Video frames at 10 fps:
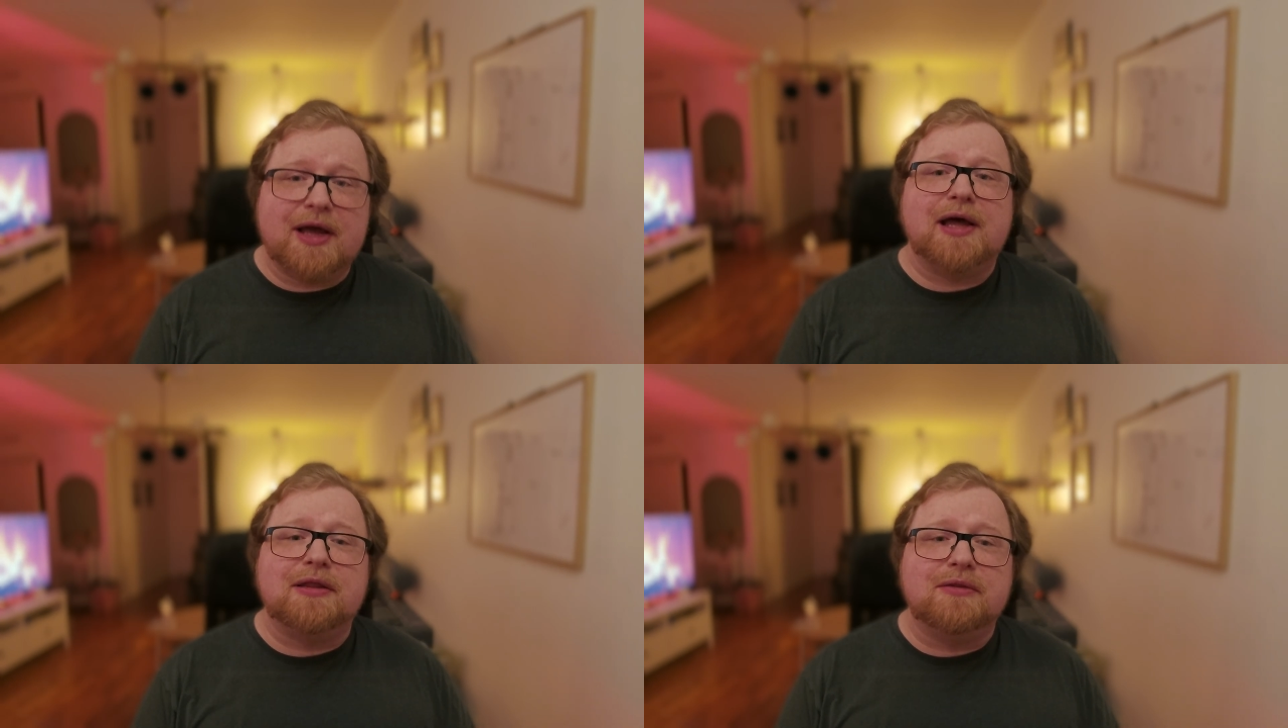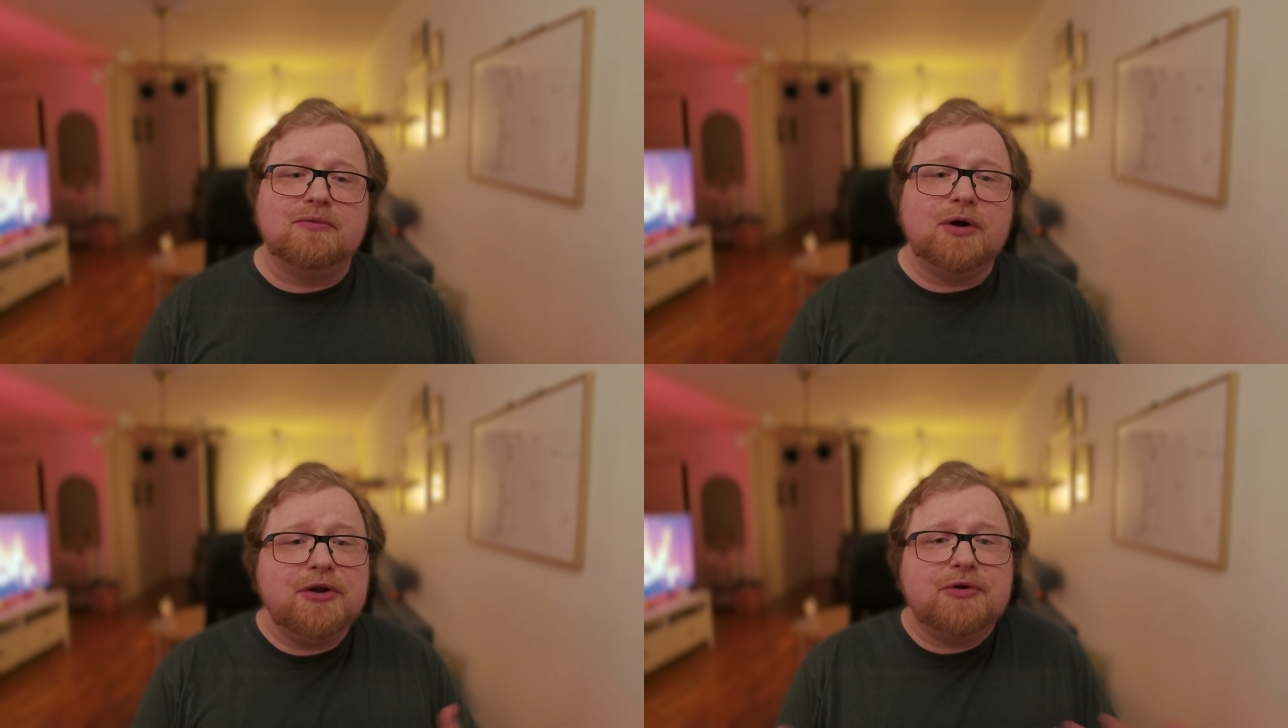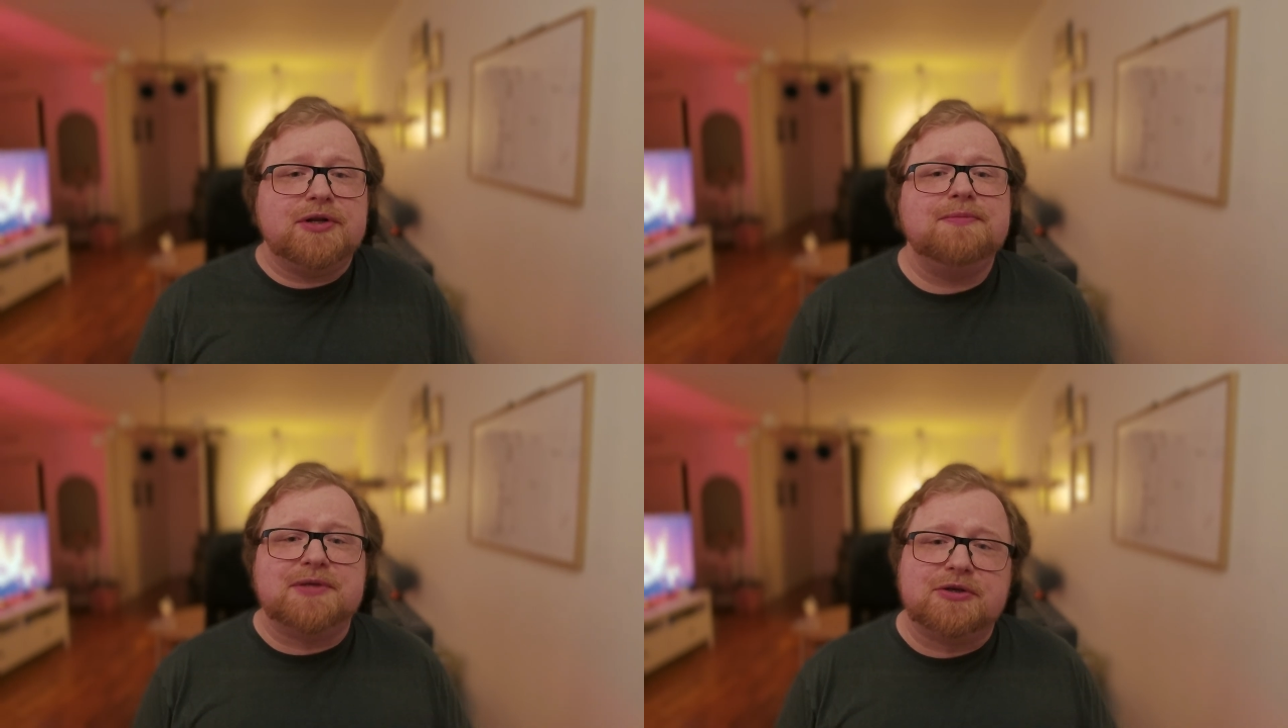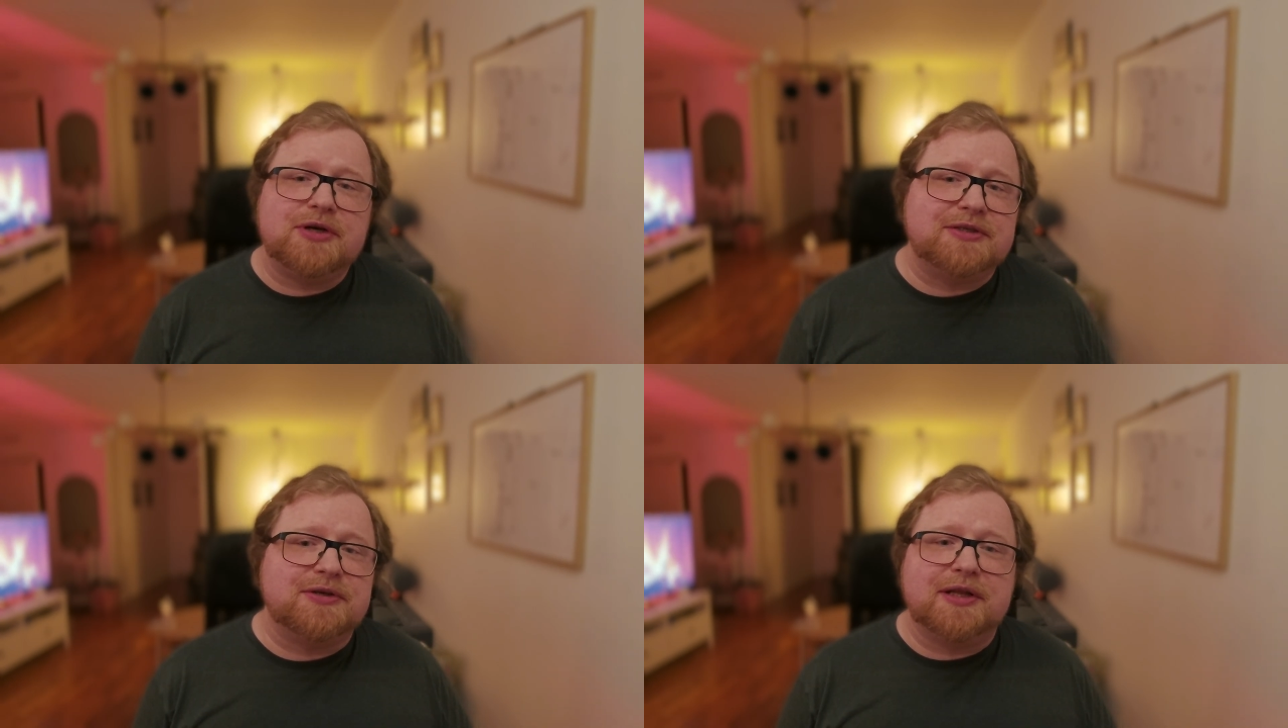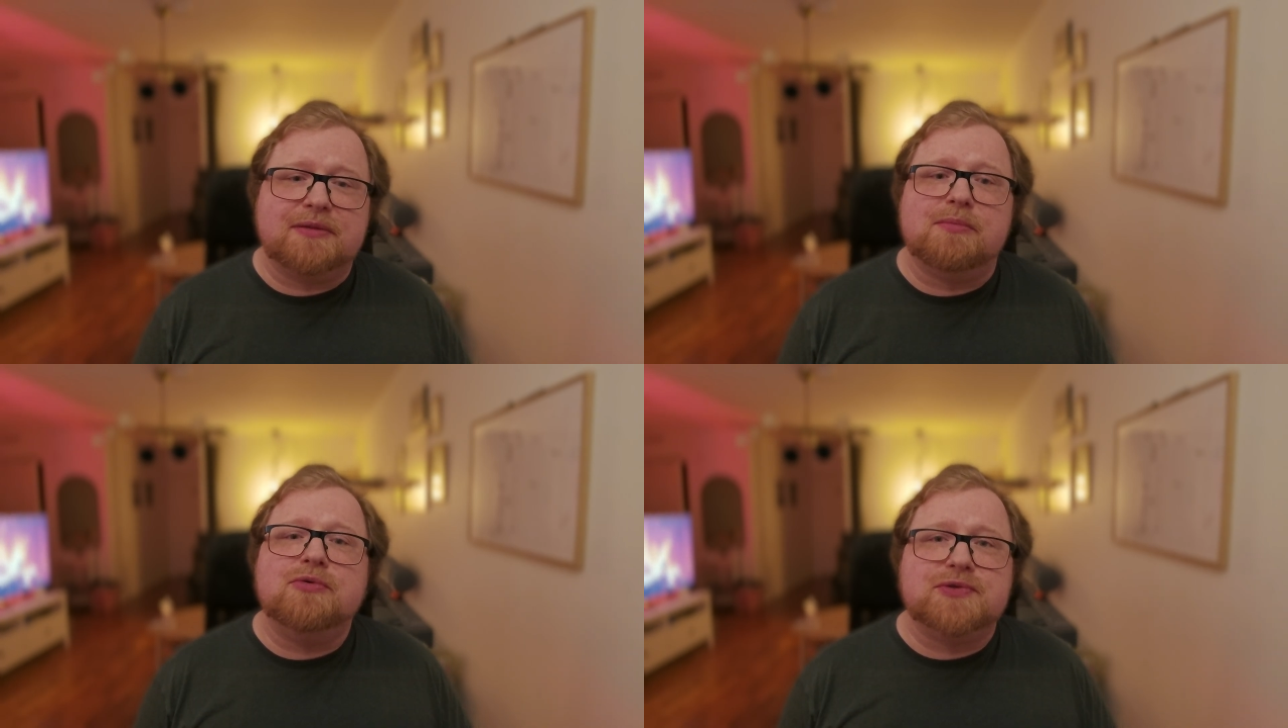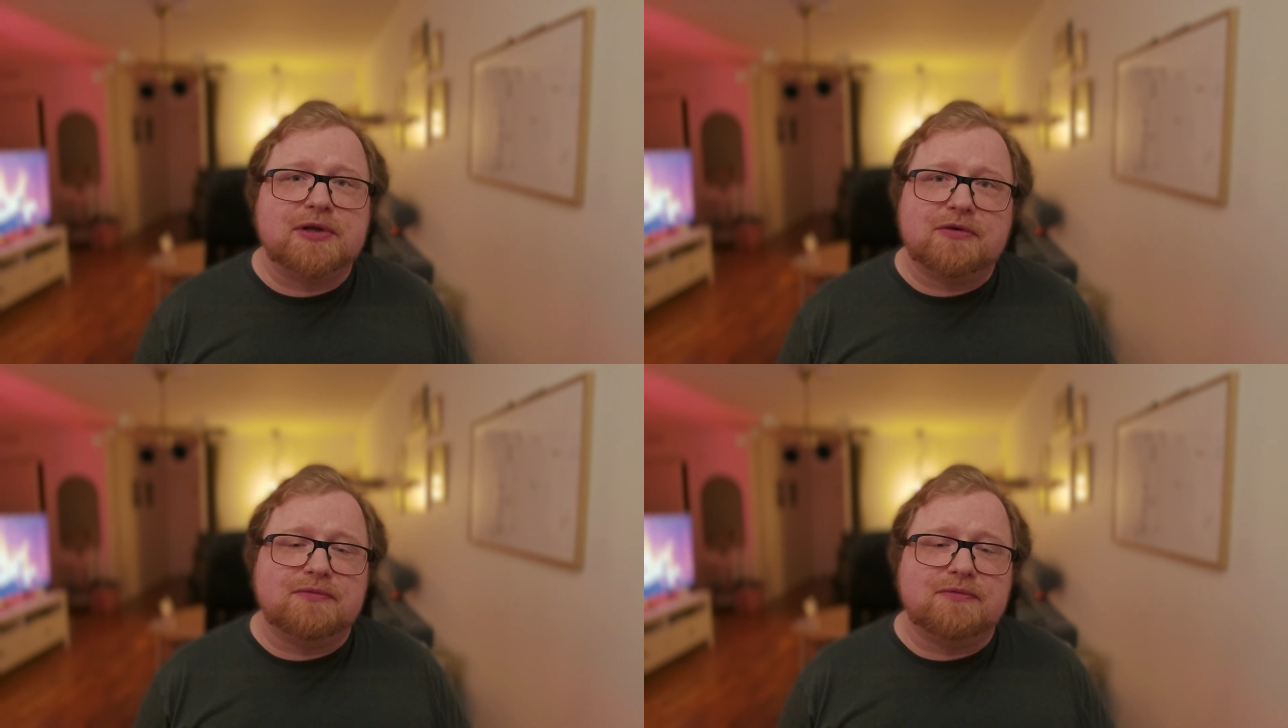And what are your tips and tricks to get the most out of